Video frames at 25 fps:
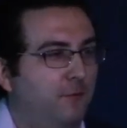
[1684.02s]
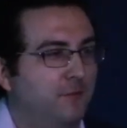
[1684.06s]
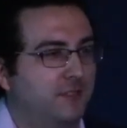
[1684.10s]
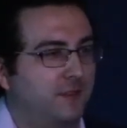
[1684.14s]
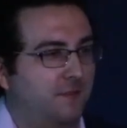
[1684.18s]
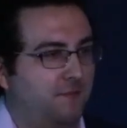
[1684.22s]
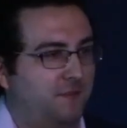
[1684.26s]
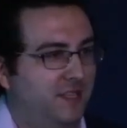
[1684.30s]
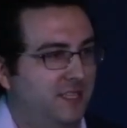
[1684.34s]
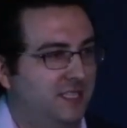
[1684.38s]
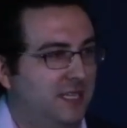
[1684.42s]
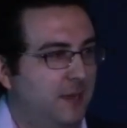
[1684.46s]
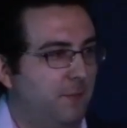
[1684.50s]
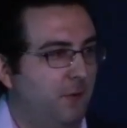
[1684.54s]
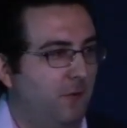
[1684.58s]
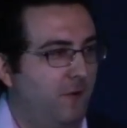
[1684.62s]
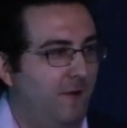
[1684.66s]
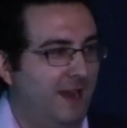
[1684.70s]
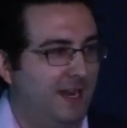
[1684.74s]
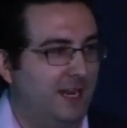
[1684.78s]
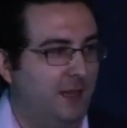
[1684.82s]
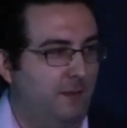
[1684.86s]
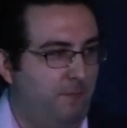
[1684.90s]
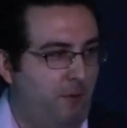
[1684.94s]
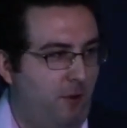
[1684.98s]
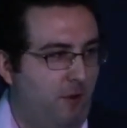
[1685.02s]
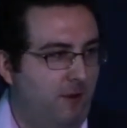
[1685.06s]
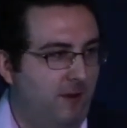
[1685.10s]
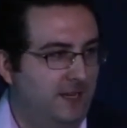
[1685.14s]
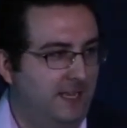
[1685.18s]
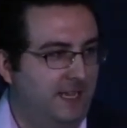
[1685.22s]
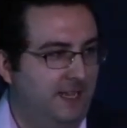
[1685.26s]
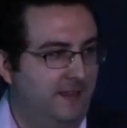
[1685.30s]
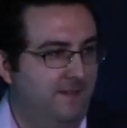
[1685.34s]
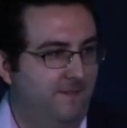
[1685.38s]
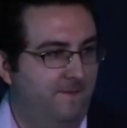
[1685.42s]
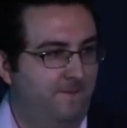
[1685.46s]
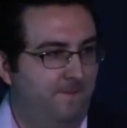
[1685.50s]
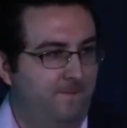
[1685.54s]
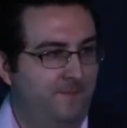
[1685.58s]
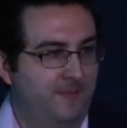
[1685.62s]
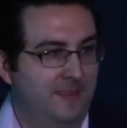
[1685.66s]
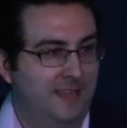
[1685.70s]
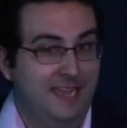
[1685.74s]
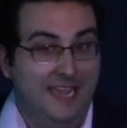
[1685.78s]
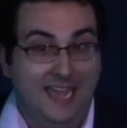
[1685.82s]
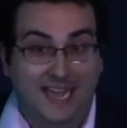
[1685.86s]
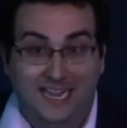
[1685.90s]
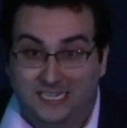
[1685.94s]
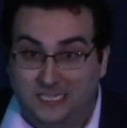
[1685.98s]
of the Democratic Party.
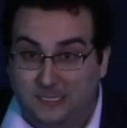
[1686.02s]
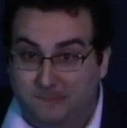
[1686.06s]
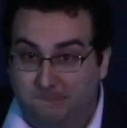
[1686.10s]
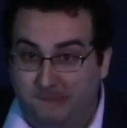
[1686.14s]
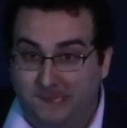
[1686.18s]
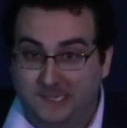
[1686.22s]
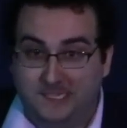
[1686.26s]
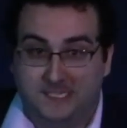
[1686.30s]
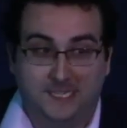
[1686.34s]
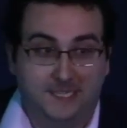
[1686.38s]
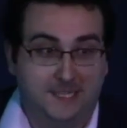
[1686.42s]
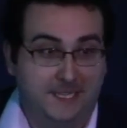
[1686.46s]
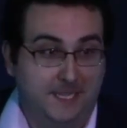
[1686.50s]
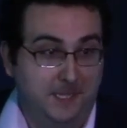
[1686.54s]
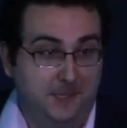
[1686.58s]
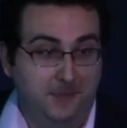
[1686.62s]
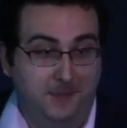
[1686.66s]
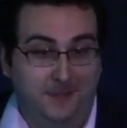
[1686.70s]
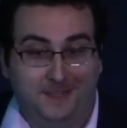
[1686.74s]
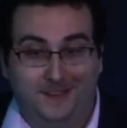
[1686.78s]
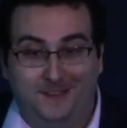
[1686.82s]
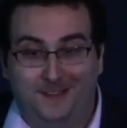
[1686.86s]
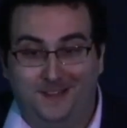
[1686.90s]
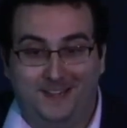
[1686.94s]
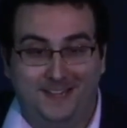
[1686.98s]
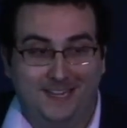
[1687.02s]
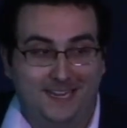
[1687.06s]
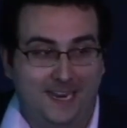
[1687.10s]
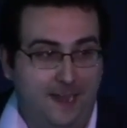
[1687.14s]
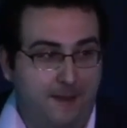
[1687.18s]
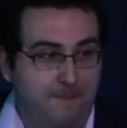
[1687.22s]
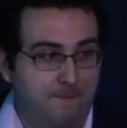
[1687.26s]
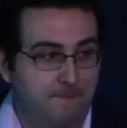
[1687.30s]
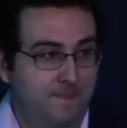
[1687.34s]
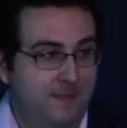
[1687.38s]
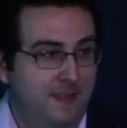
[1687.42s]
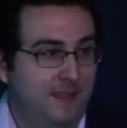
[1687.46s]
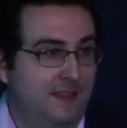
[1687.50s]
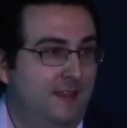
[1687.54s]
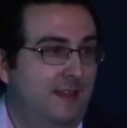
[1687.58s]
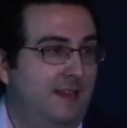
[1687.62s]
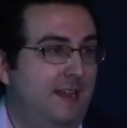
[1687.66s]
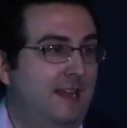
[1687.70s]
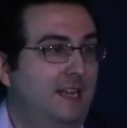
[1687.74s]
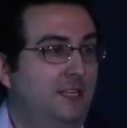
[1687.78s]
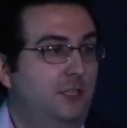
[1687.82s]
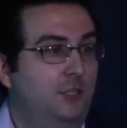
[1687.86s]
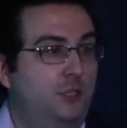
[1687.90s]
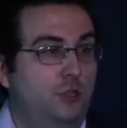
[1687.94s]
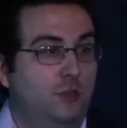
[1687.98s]
Explicitly, you can look it up.
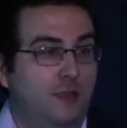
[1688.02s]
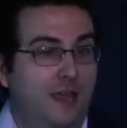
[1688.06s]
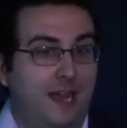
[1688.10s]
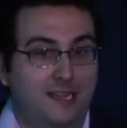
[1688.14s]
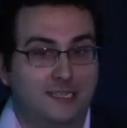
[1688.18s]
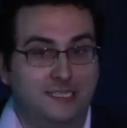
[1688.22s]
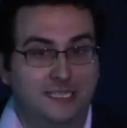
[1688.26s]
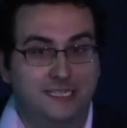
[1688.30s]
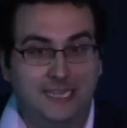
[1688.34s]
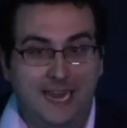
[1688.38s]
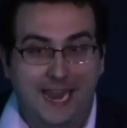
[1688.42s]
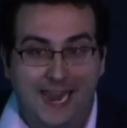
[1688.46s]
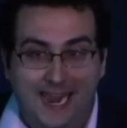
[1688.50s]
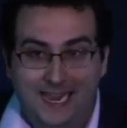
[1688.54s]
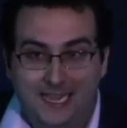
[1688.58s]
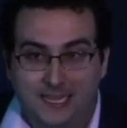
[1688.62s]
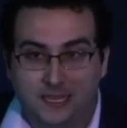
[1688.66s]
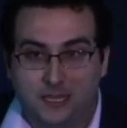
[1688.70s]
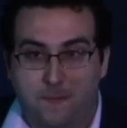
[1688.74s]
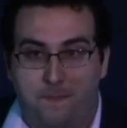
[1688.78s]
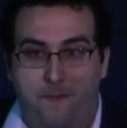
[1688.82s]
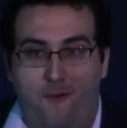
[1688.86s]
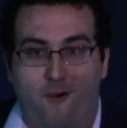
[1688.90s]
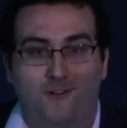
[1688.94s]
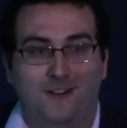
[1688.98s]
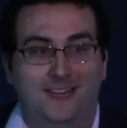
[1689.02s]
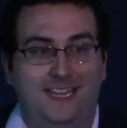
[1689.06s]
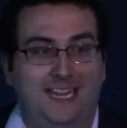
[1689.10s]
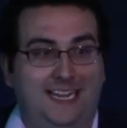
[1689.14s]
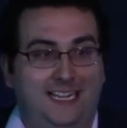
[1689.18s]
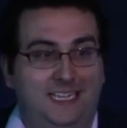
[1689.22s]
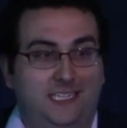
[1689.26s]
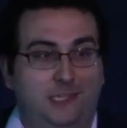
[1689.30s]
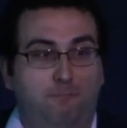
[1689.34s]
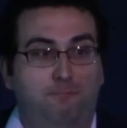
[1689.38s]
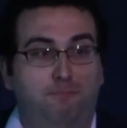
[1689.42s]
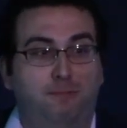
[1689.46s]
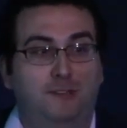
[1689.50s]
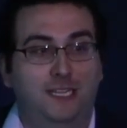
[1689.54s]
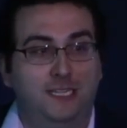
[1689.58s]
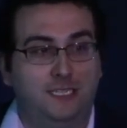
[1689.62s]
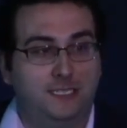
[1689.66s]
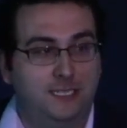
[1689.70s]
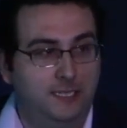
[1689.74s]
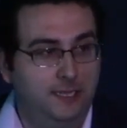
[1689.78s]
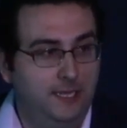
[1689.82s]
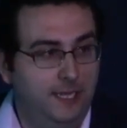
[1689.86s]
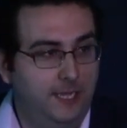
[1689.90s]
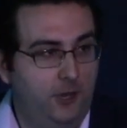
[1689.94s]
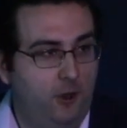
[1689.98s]
In 2008, the party
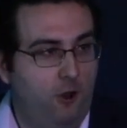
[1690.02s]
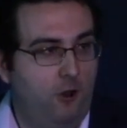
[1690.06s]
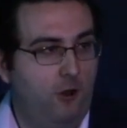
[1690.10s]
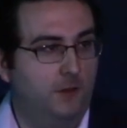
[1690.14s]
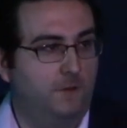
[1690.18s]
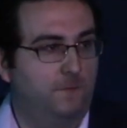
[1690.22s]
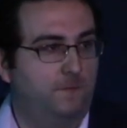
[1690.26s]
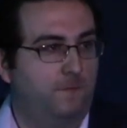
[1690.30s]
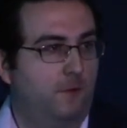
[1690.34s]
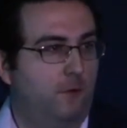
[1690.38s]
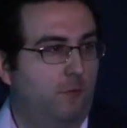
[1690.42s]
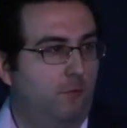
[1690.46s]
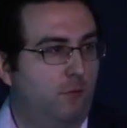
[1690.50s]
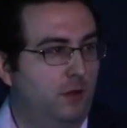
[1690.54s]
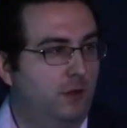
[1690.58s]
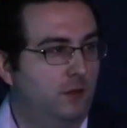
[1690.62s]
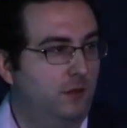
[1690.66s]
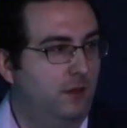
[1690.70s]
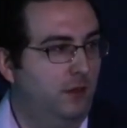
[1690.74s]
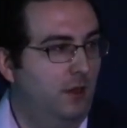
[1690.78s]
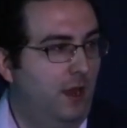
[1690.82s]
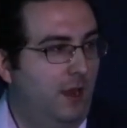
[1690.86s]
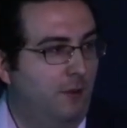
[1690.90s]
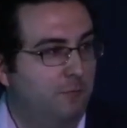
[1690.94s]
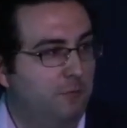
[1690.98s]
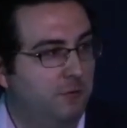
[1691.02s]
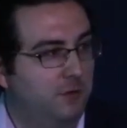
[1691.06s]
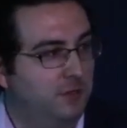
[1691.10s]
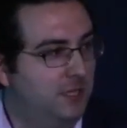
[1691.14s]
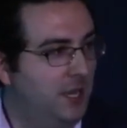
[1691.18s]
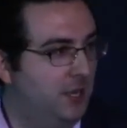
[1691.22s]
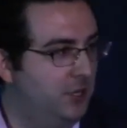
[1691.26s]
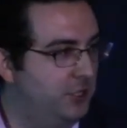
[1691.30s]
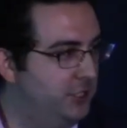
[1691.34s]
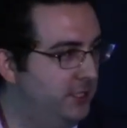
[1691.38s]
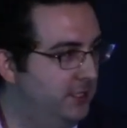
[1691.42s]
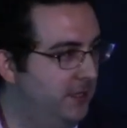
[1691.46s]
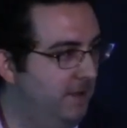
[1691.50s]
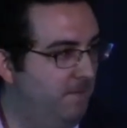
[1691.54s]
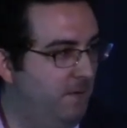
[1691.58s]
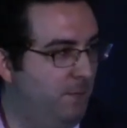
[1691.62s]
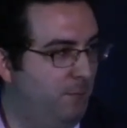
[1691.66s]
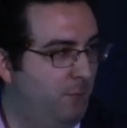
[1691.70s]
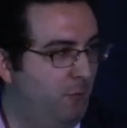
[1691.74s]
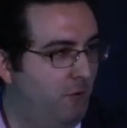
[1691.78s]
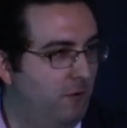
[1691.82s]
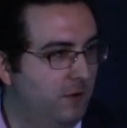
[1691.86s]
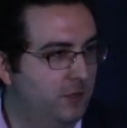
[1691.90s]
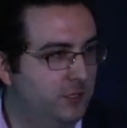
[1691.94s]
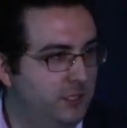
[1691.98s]
explicitly called for a reduction of
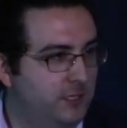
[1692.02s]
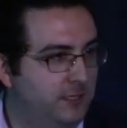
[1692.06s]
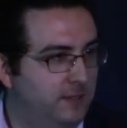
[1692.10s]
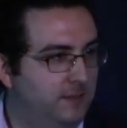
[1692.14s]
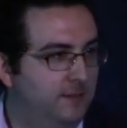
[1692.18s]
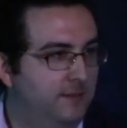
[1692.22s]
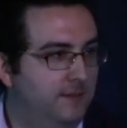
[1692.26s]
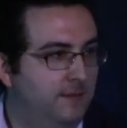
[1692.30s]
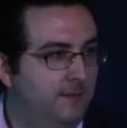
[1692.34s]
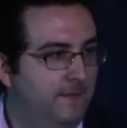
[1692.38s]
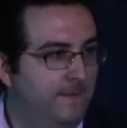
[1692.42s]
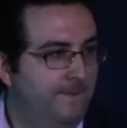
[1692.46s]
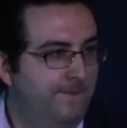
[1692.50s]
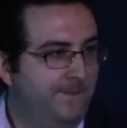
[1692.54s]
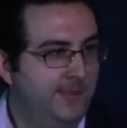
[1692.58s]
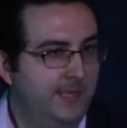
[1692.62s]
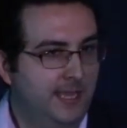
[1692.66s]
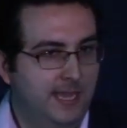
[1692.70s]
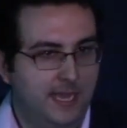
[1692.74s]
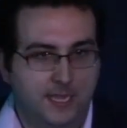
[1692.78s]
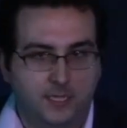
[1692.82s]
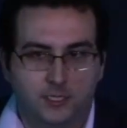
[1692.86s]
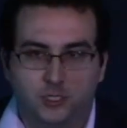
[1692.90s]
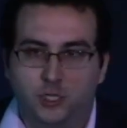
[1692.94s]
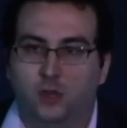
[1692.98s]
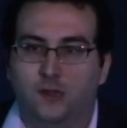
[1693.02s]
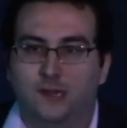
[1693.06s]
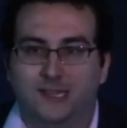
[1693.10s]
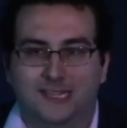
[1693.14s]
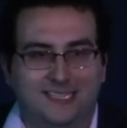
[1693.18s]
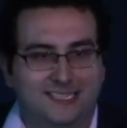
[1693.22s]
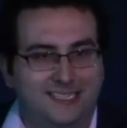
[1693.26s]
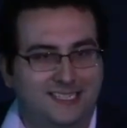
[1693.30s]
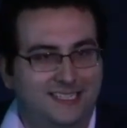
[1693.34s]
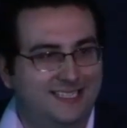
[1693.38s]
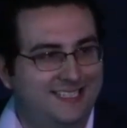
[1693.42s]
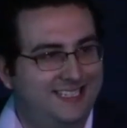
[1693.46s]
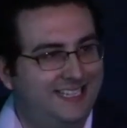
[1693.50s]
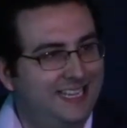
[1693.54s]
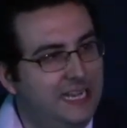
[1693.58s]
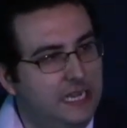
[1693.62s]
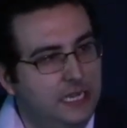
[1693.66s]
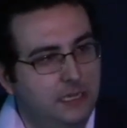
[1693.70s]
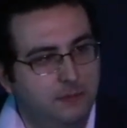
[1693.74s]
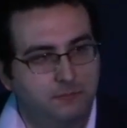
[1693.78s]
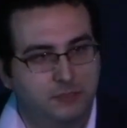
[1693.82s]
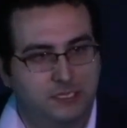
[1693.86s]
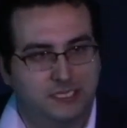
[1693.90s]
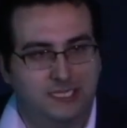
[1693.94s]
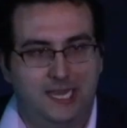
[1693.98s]
abortion. It
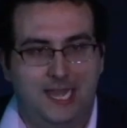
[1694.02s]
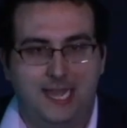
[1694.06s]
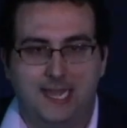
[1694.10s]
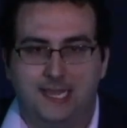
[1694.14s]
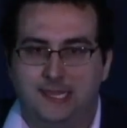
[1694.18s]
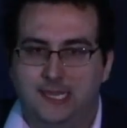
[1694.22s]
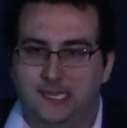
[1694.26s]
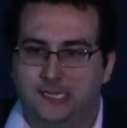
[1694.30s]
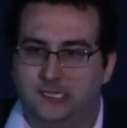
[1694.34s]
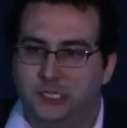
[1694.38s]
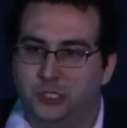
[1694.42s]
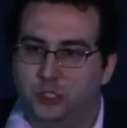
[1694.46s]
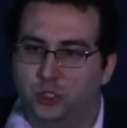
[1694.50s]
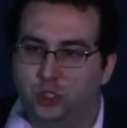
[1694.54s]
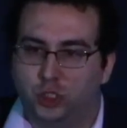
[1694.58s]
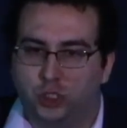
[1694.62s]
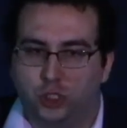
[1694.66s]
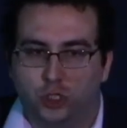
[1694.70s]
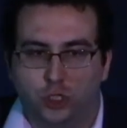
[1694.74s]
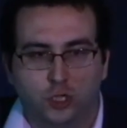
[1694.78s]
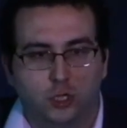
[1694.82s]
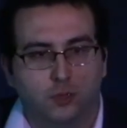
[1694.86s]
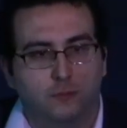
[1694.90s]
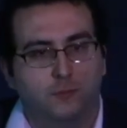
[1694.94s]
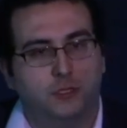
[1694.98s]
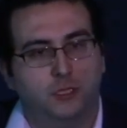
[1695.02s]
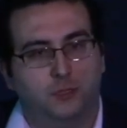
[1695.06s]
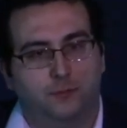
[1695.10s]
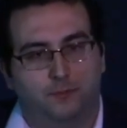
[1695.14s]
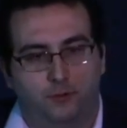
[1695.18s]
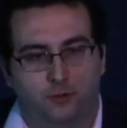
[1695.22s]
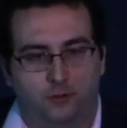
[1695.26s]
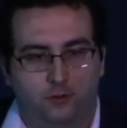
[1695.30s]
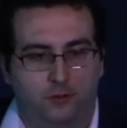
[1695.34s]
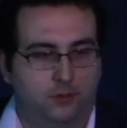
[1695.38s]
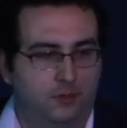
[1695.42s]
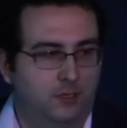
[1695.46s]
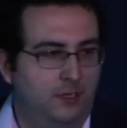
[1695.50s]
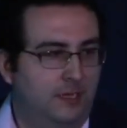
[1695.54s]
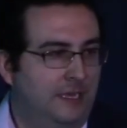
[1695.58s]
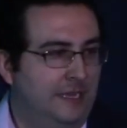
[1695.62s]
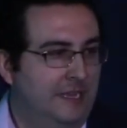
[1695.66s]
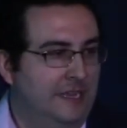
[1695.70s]
seems like this interminable,